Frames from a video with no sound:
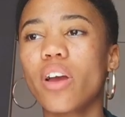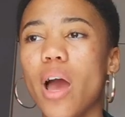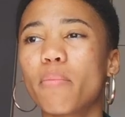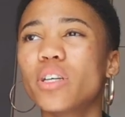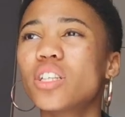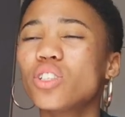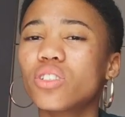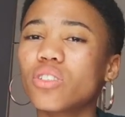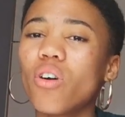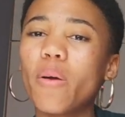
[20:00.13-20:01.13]
okay, I'm gonna
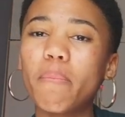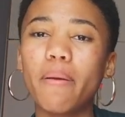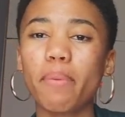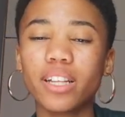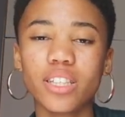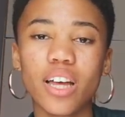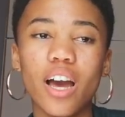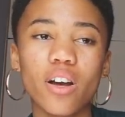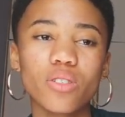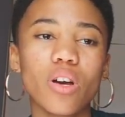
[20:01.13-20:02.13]
start by painting the
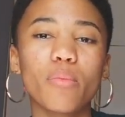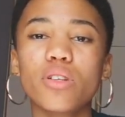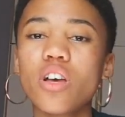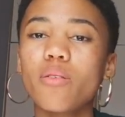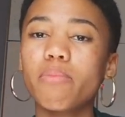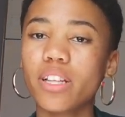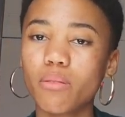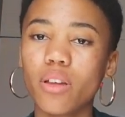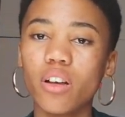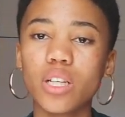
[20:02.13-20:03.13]
house. I'm gonna start by
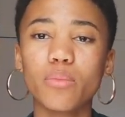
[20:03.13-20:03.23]
painting my nails.